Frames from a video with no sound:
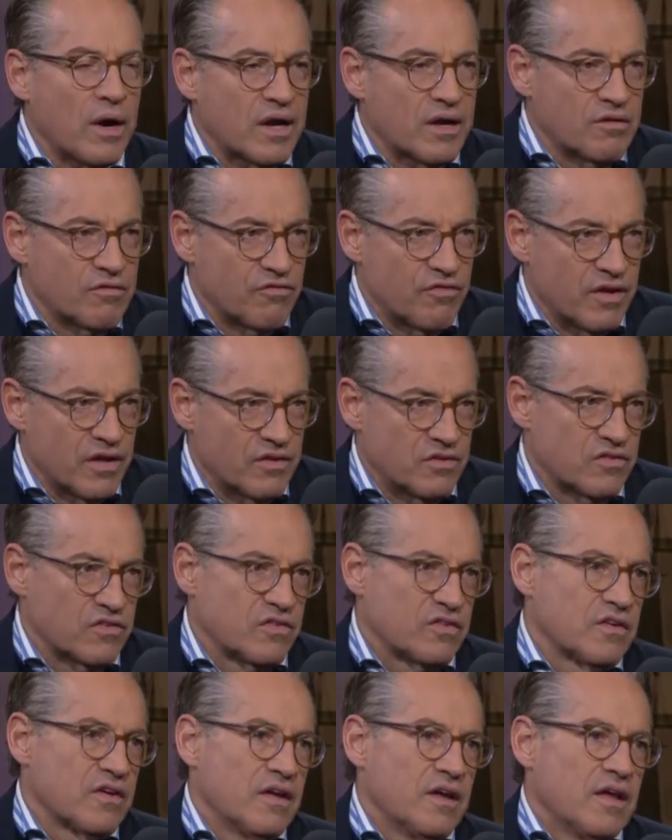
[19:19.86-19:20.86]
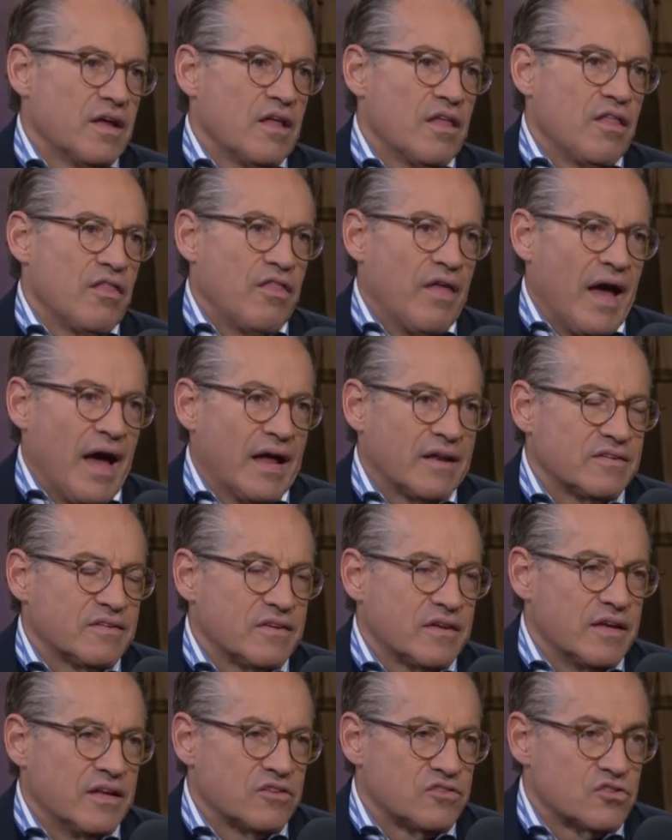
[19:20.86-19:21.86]
convinced that
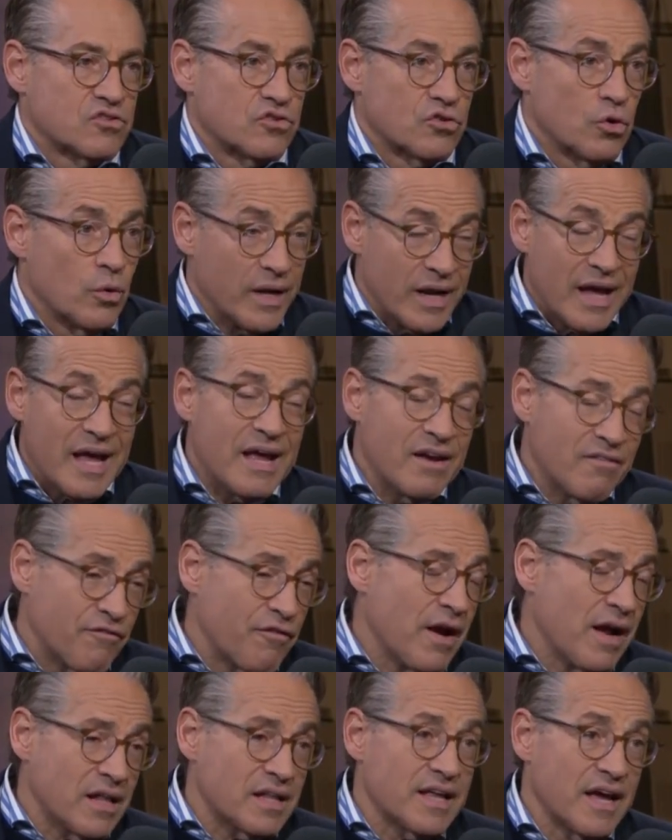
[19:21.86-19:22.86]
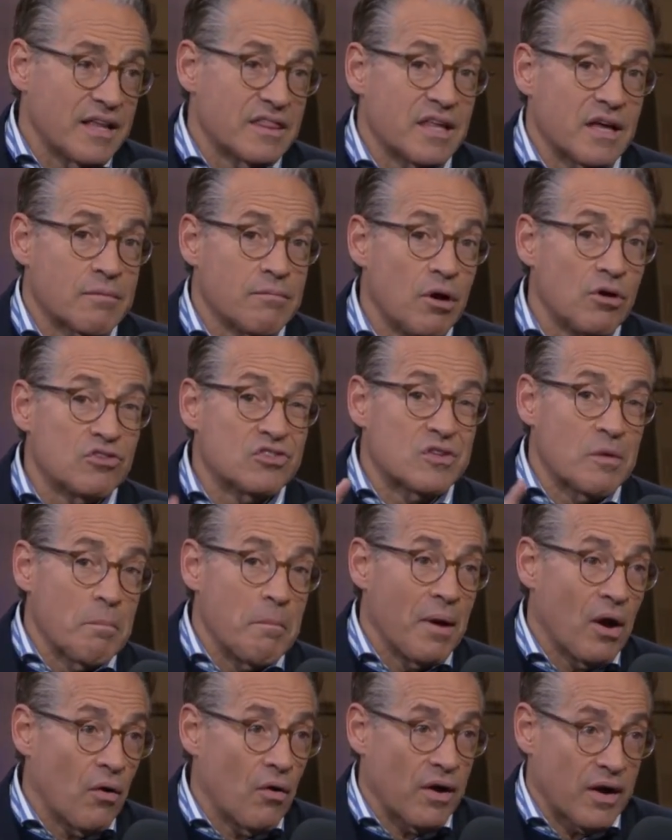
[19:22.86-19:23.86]
it's true. And frankly, I think most
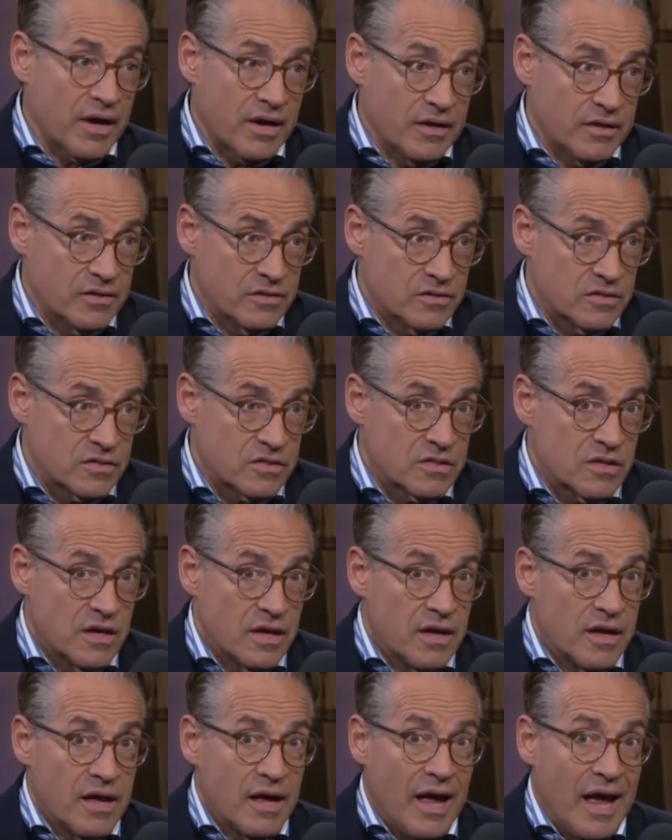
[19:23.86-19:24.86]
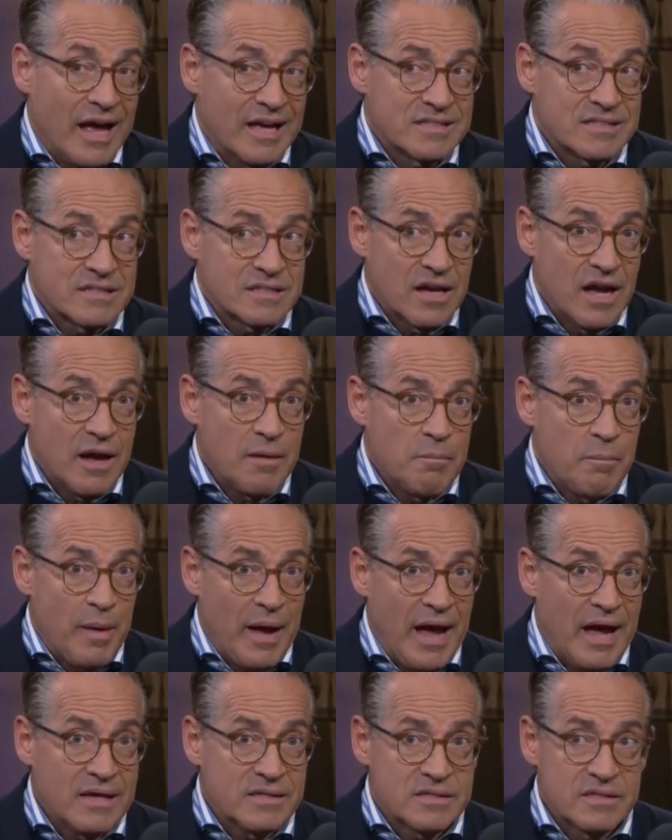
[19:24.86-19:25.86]
Americans, as time
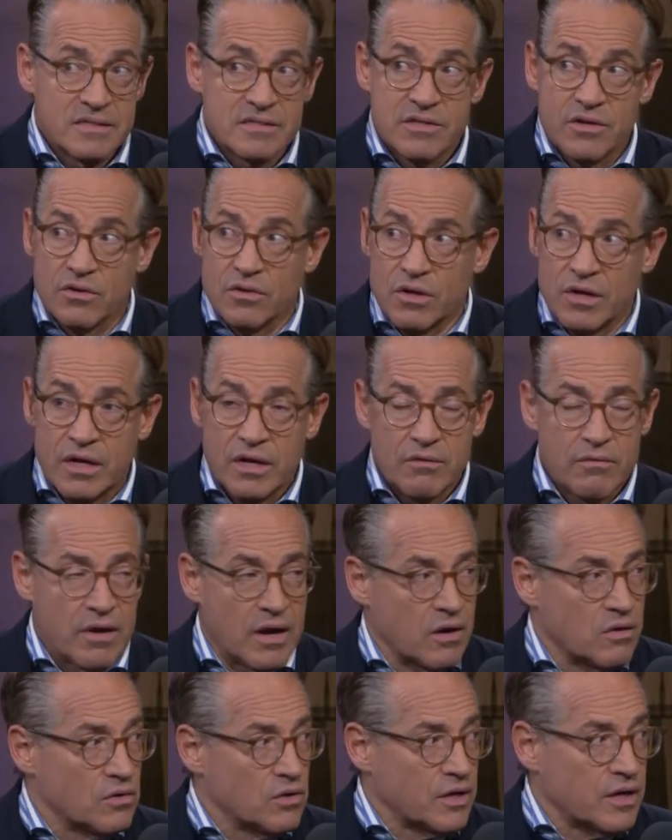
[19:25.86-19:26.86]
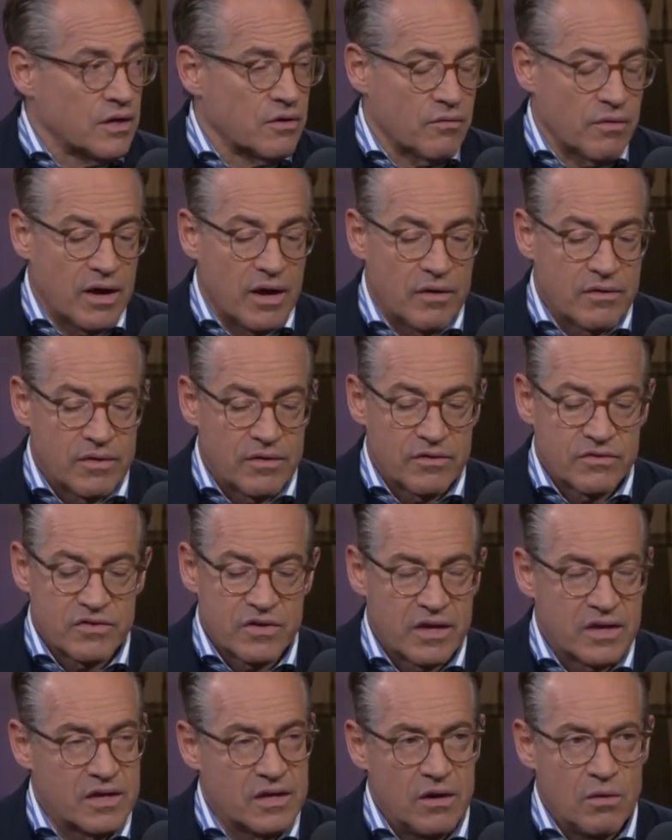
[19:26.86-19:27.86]
passes, they're looking around, and they're
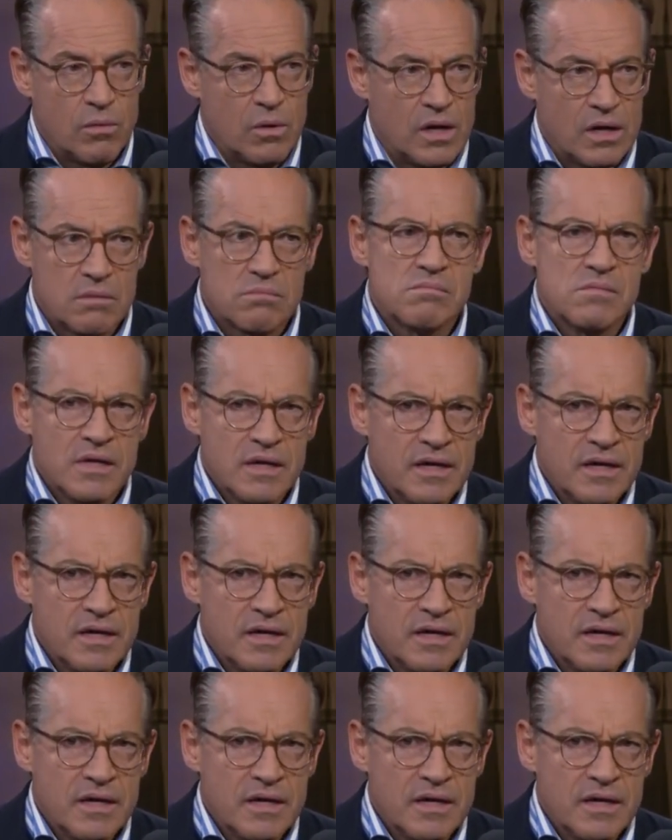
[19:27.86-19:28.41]
saying, you know what?